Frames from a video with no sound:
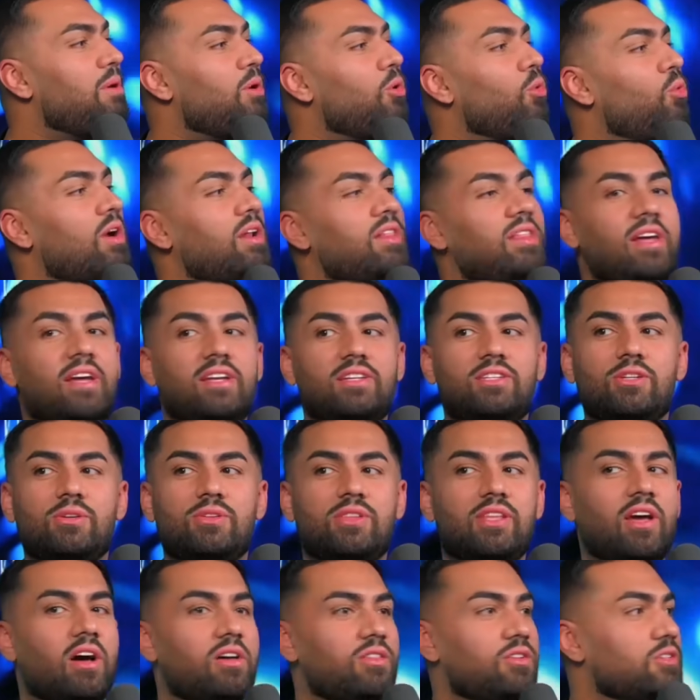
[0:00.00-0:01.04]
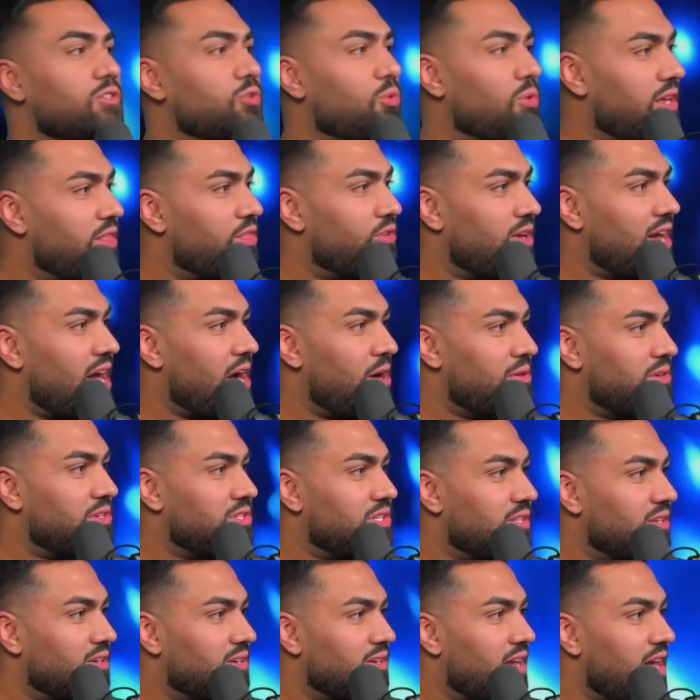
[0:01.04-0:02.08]
but what do they do the other twenty-three hours
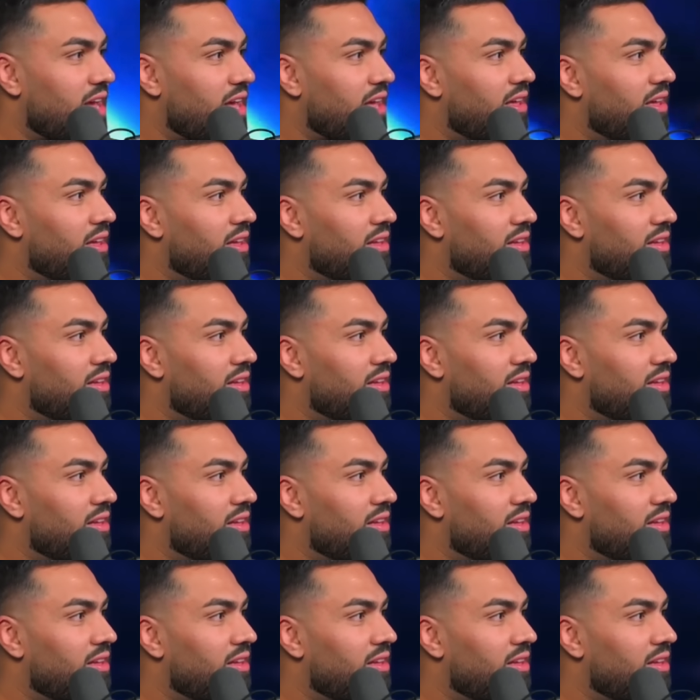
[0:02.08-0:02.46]
of their day?